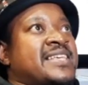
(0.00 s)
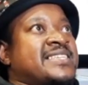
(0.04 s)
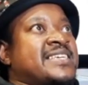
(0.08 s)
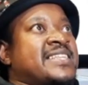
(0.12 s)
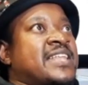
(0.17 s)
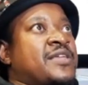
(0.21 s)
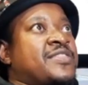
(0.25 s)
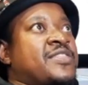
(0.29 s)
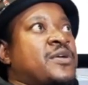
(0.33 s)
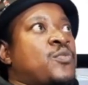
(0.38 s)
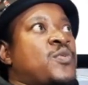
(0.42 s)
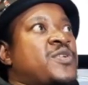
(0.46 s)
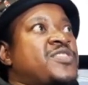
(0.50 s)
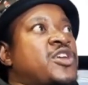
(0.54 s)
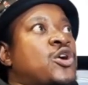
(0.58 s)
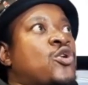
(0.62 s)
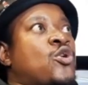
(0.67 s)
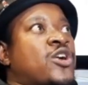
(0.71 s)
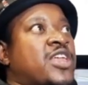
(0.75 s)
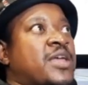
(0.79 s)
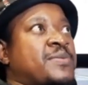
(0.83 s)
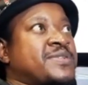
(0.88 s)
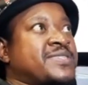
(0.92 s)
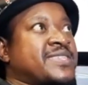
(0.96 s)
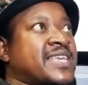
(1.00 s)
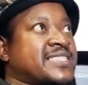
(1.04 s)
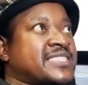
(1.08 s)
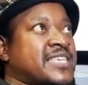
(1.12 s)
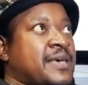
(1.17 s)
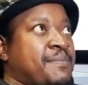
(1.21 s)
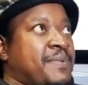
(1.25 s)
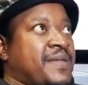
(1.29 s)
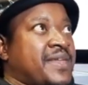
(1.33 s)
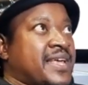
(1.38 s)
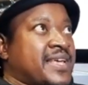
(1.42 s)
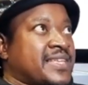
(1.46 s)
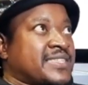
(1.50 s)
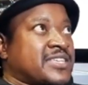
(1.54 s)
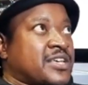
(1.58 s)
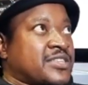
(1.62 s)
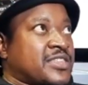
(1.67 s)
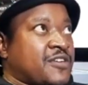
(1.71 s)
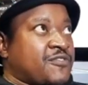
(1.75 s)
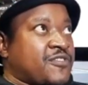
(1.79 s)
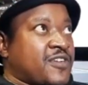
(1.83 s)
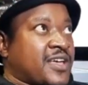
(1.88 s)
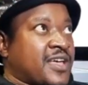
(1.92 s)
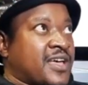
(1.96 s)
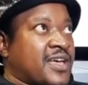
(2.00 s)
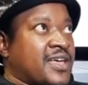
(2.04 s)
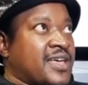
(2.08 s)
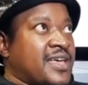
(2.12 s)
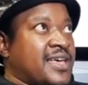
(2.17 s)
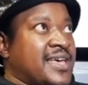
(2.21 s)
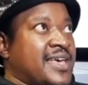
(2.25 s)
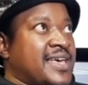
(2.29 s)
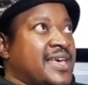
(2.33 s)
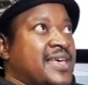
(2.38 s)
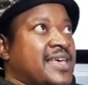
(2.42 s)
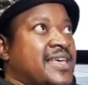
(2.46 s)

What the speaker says: listen, with the corruption that's happening in South Africa,